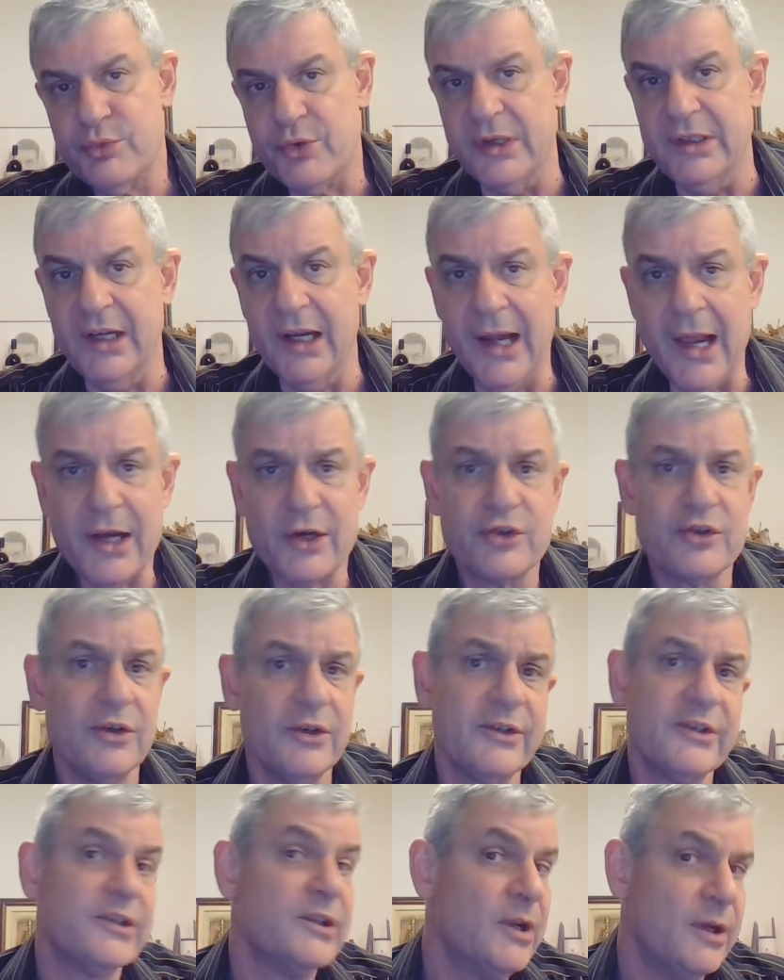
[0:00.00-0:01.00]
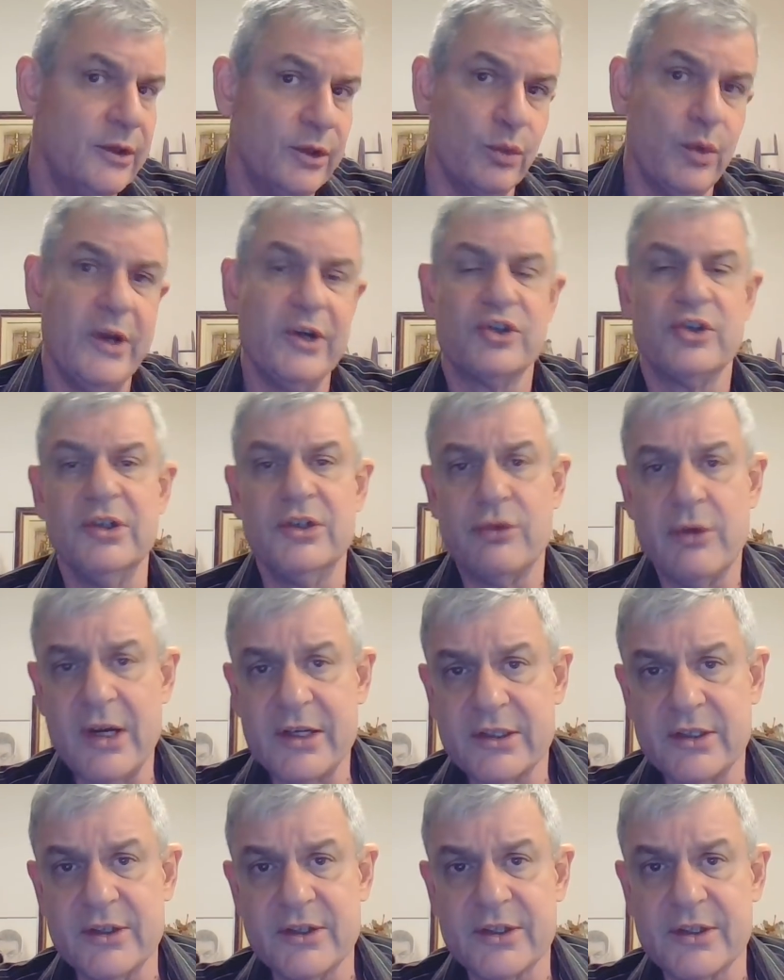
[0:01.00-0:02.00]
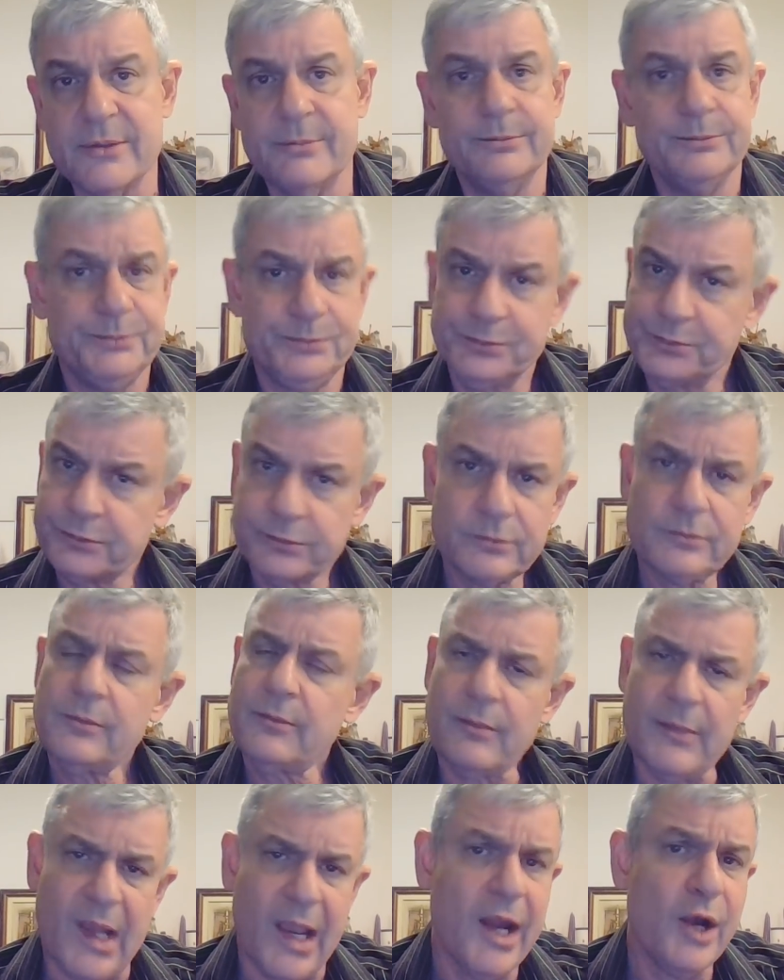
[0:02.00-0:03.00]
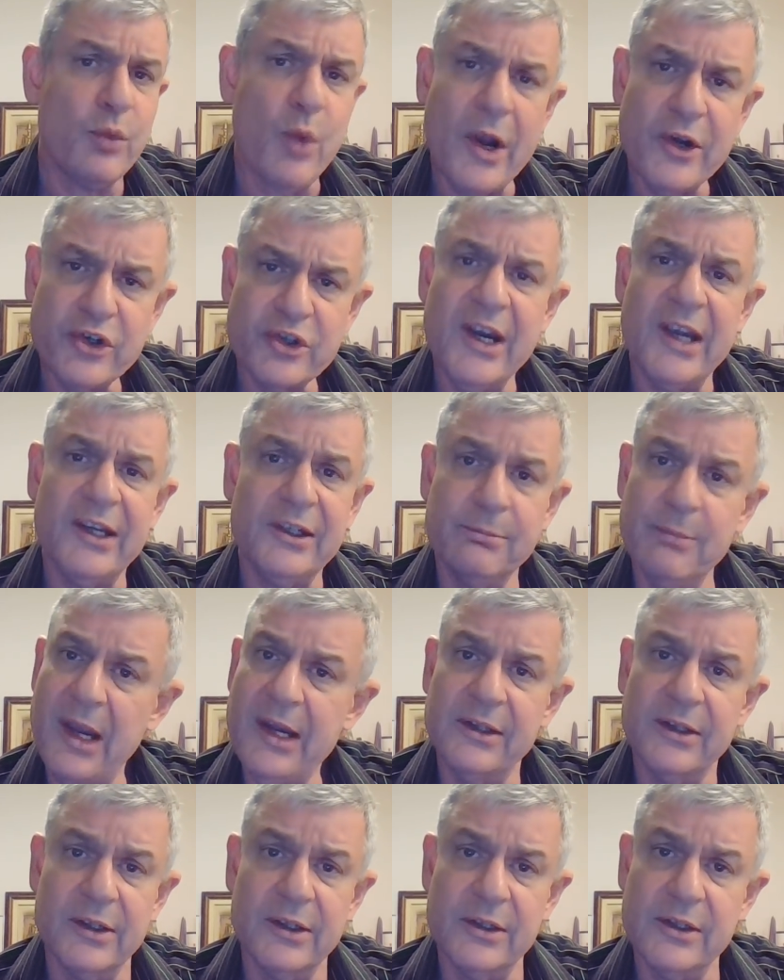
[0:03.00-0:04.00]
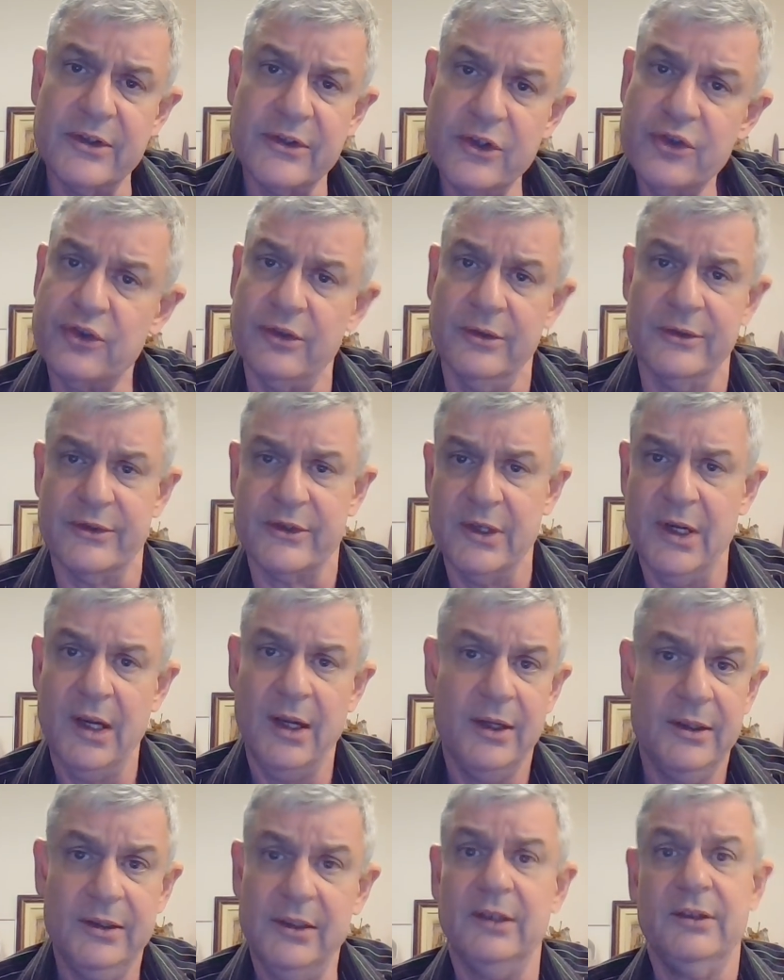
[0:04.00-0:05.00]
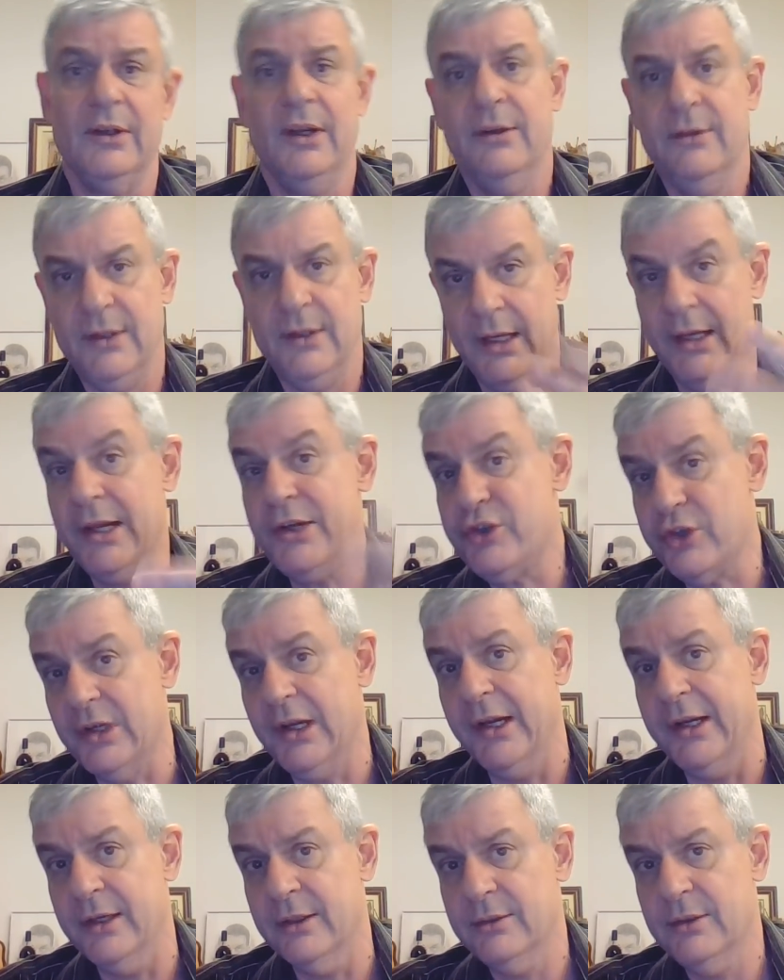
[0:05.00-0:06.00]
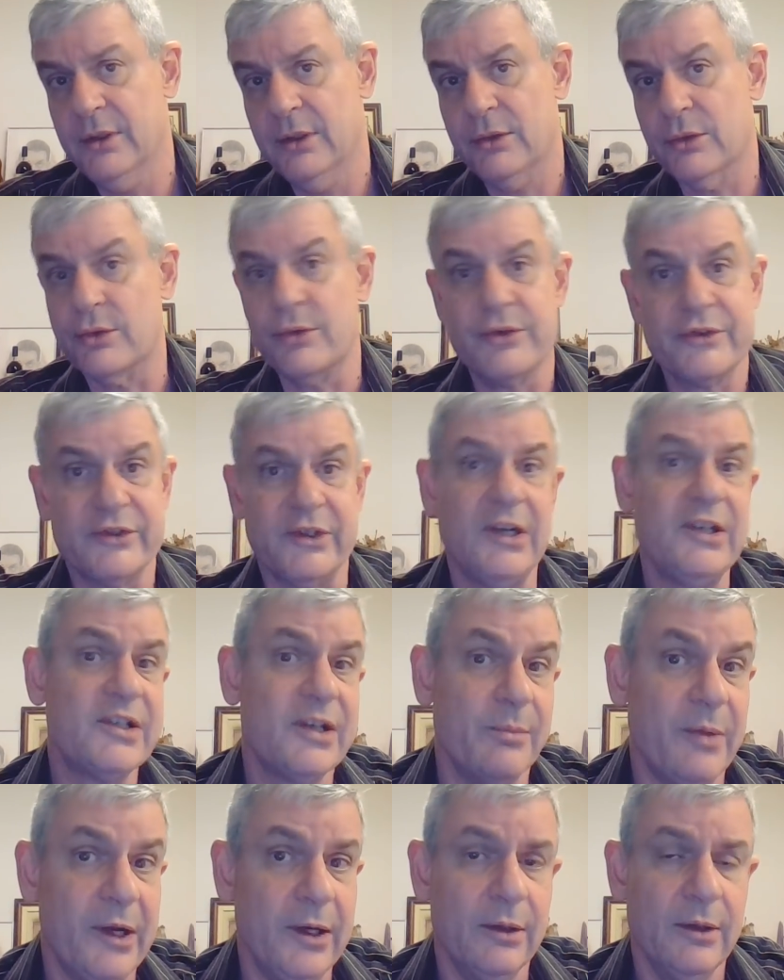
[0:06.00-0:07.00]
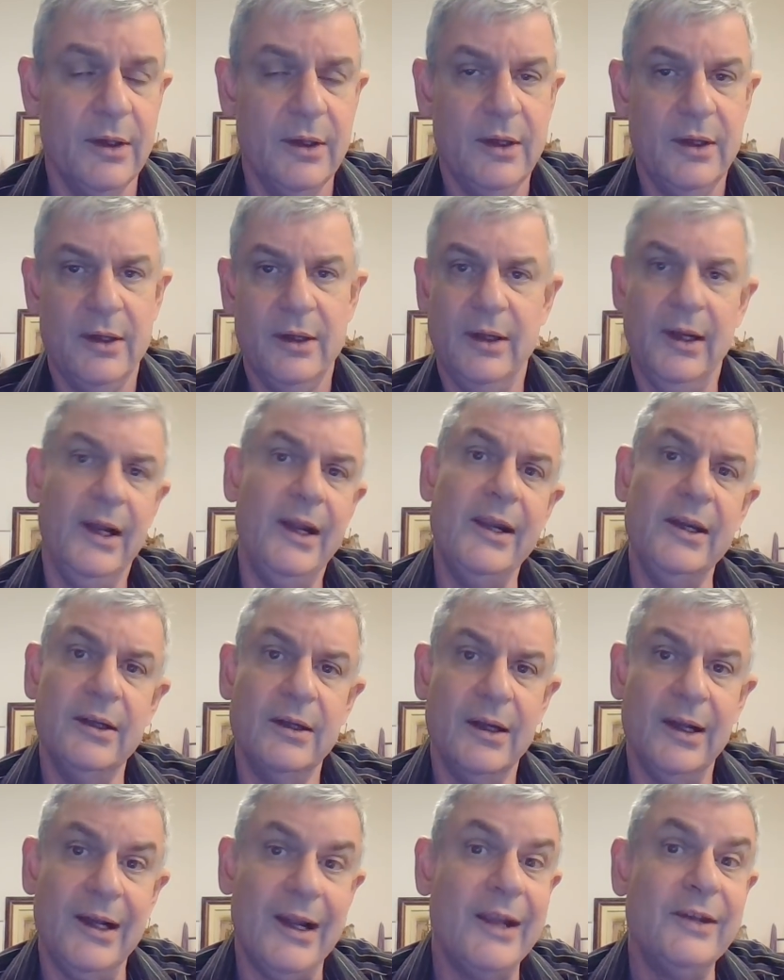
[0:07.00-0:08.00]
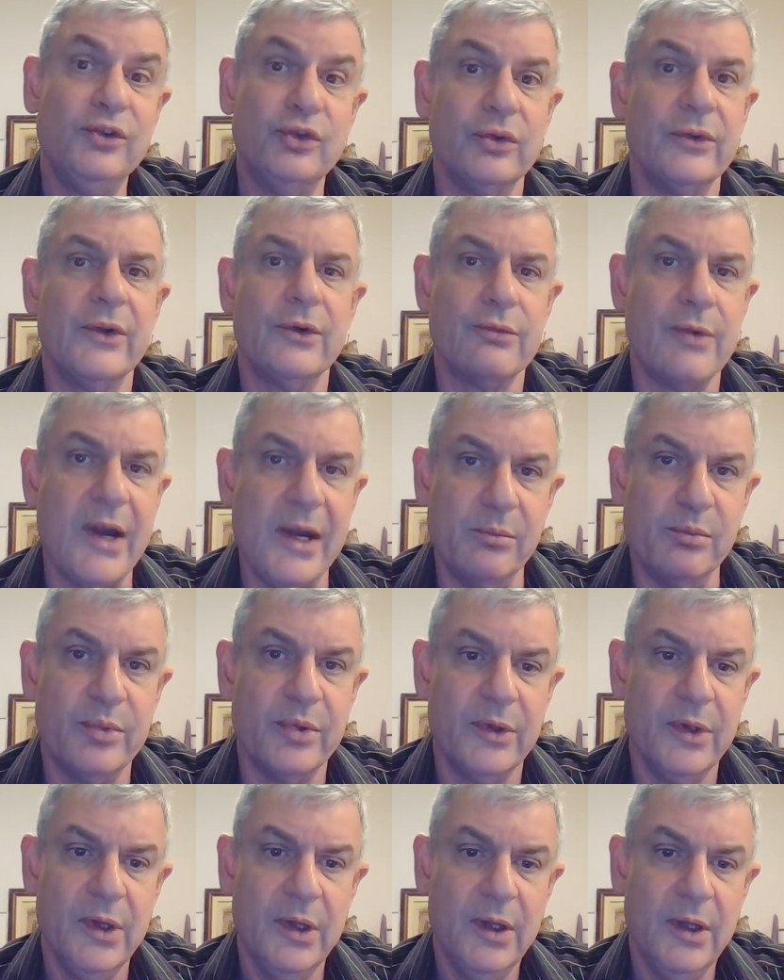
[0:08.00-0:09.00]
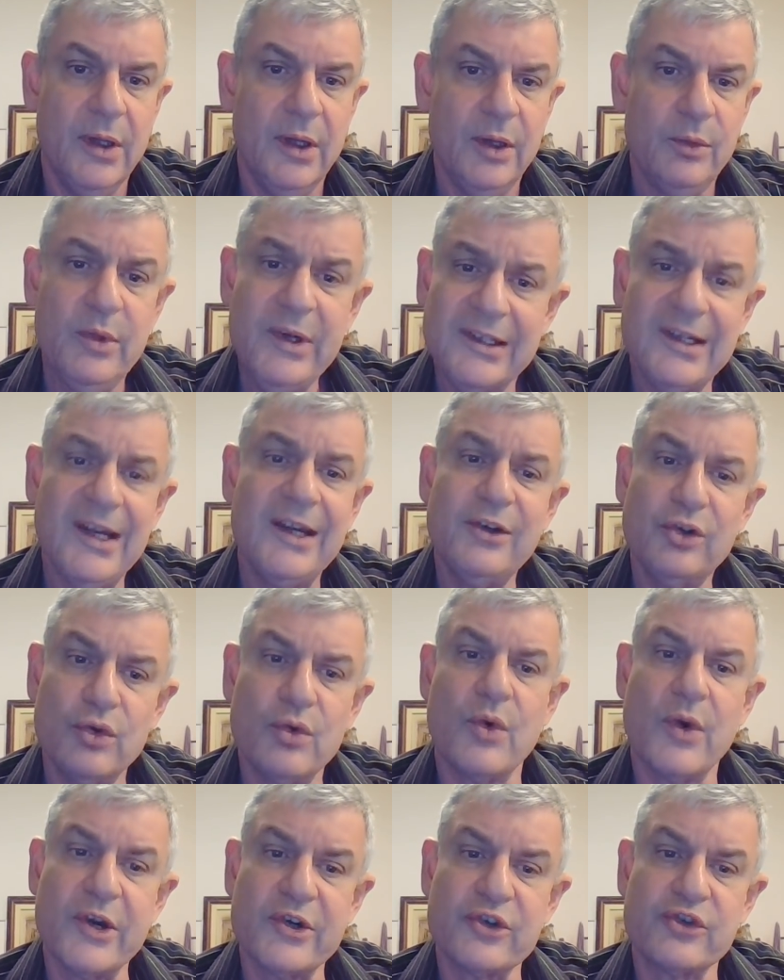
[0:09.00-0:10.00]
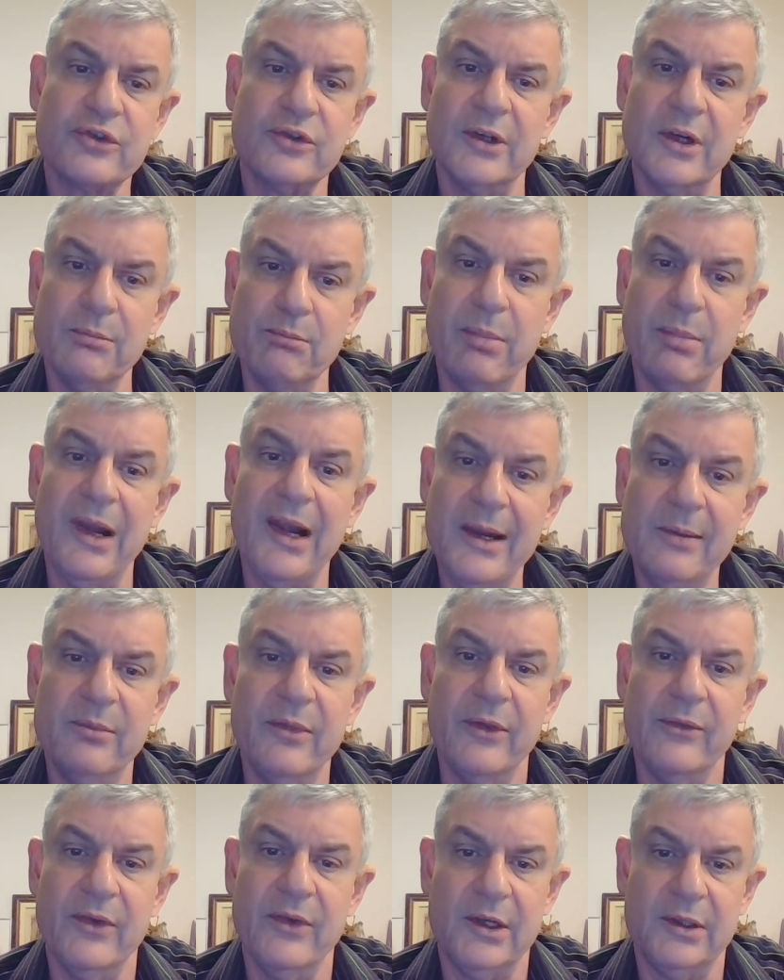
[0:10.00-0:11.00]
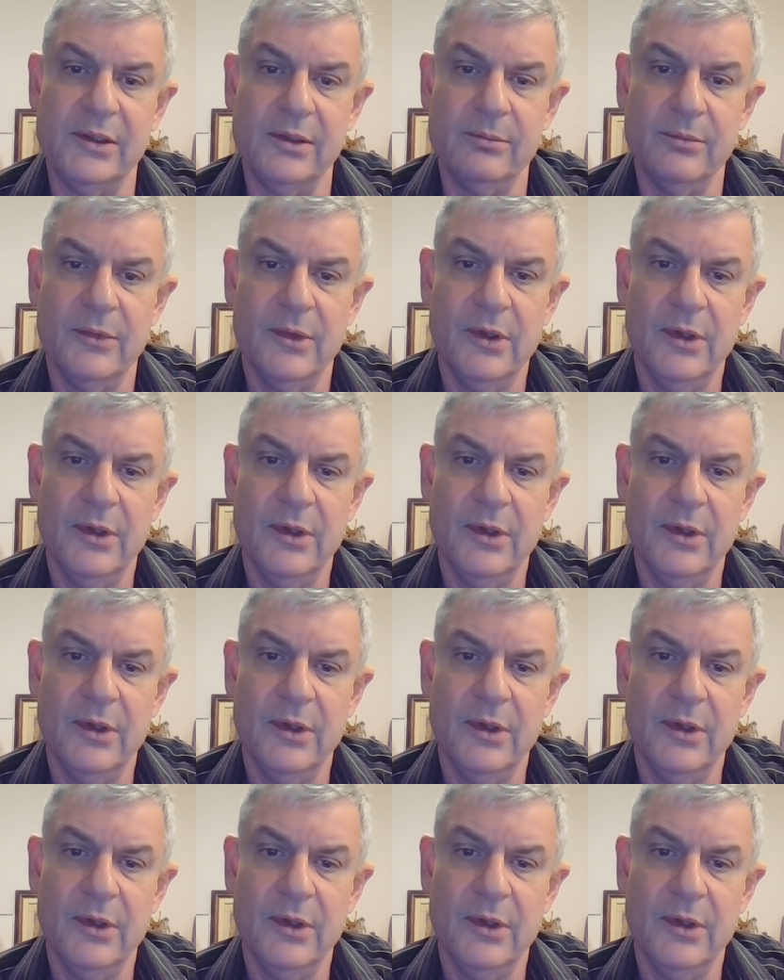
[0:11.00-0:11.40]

predilections, the way she dresses, and why she had made the decisions that allegedly or ostensibly led to the rape. We tend to question and blame the victim.